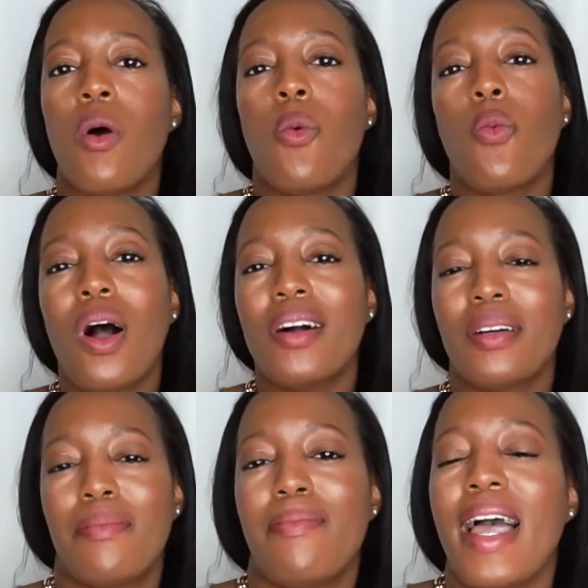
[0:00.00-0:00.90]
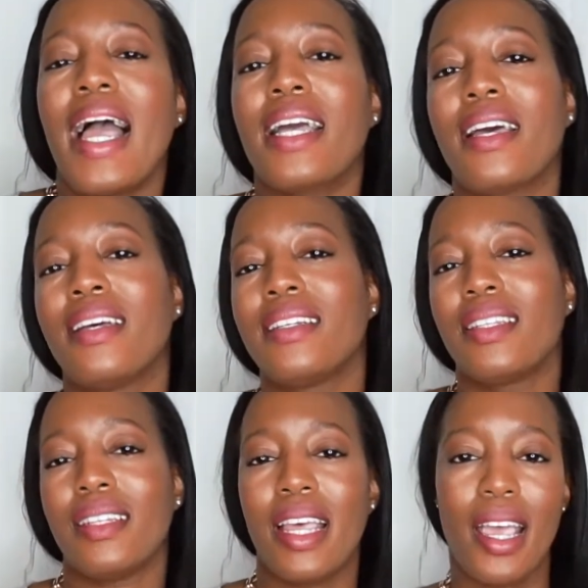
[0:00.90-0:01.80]
Welcome back.
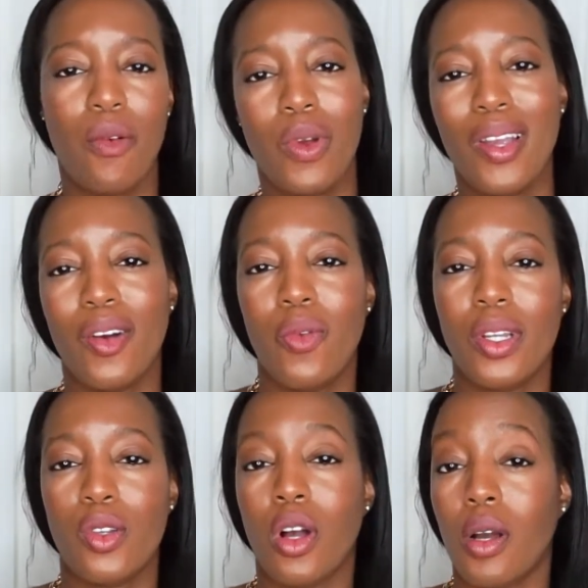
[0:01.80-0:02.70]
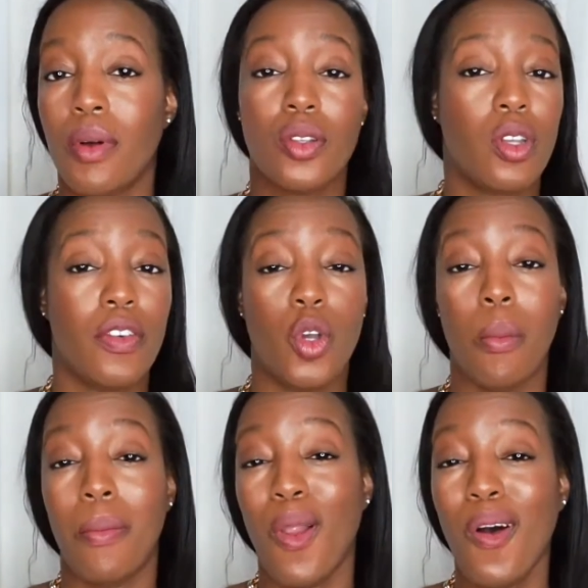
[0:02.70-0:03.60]
Today we are going to talk about
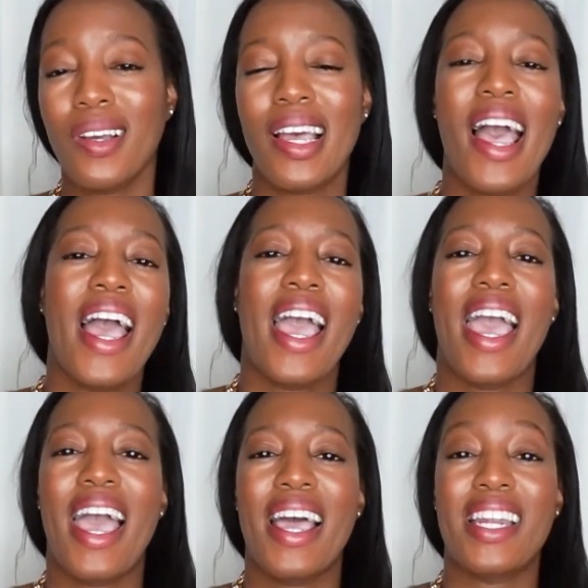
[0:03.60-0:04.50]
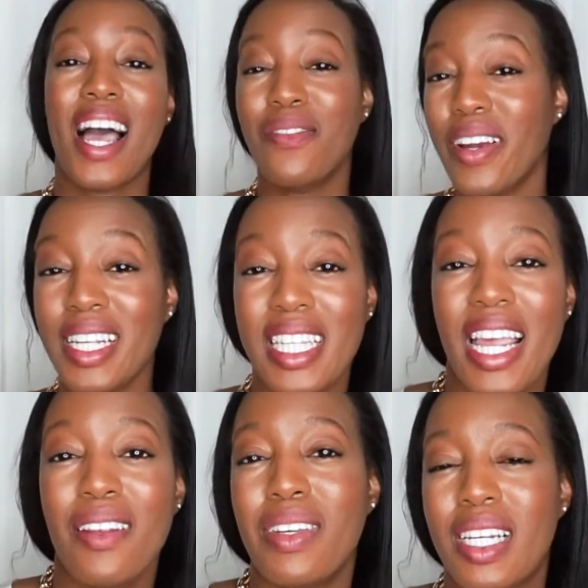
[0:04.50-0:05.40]
Sauvignon Blanc, and I'm very
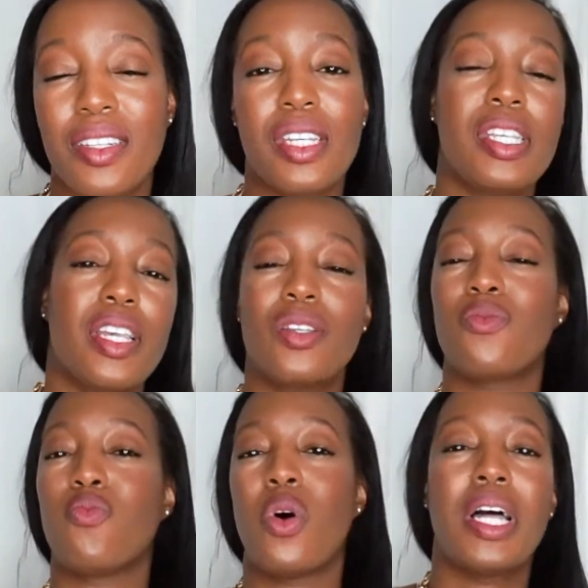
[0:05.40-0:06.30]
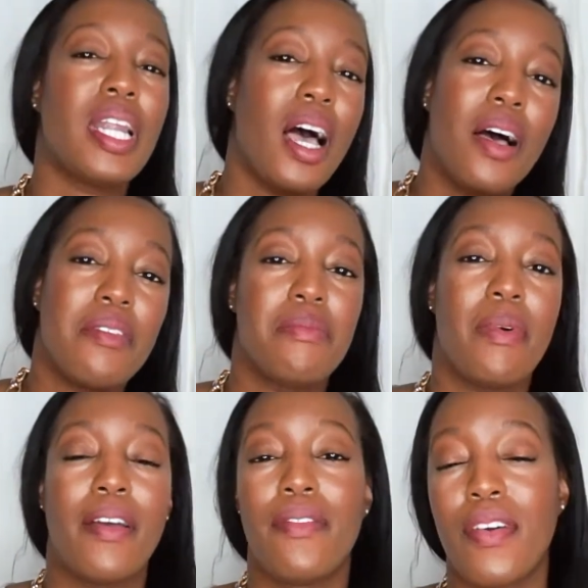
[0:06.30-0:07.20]
excited because this is one of
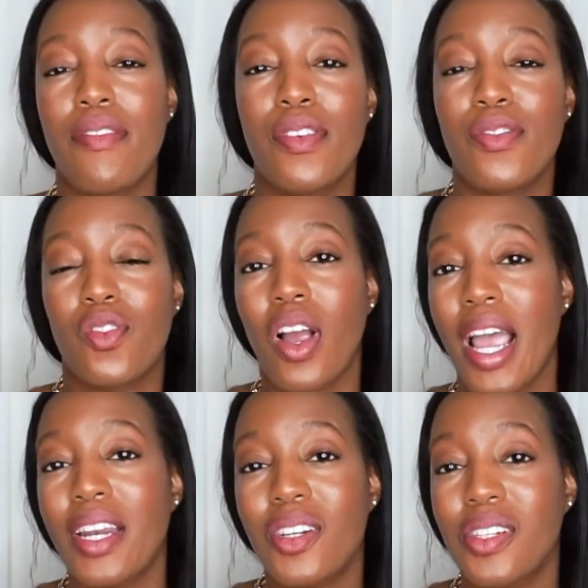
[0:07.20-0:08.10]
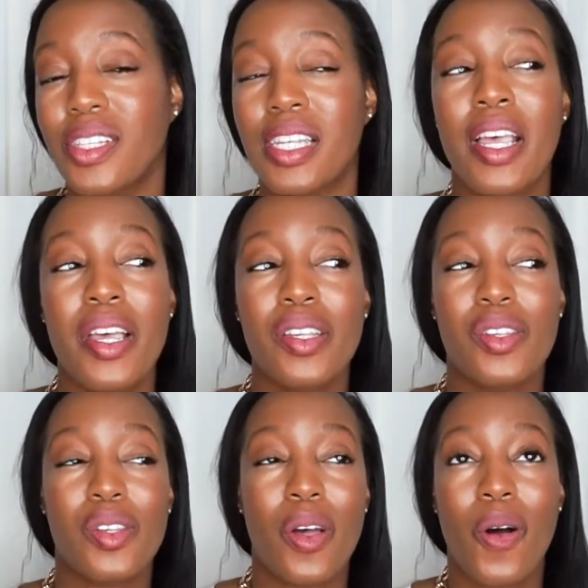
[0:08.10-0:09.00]
my favorite varietals,
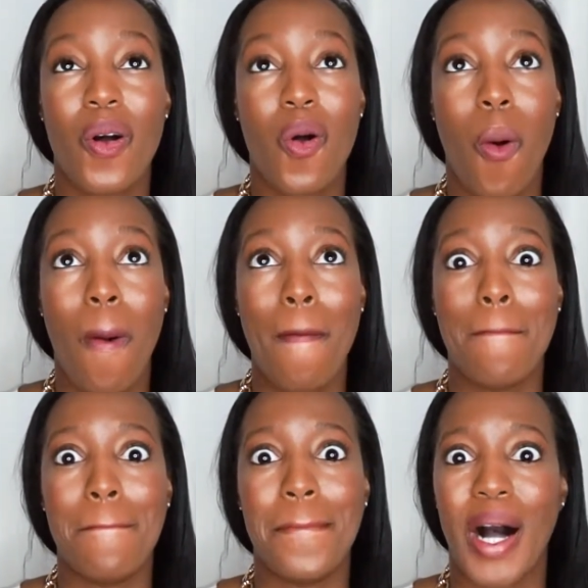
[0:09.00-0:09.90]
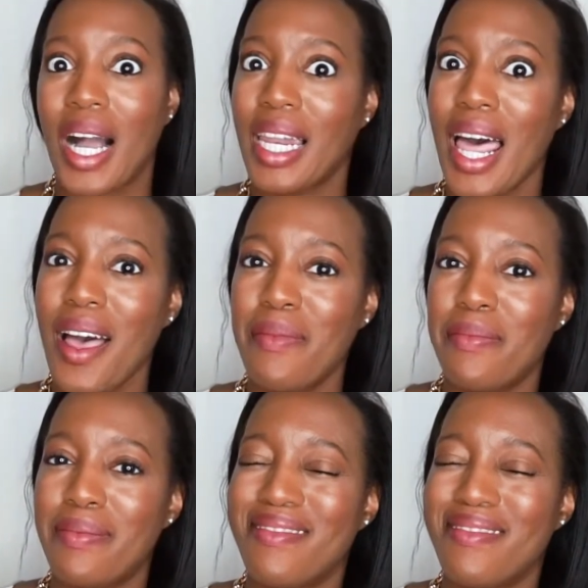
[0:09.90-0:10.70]
so buckle up.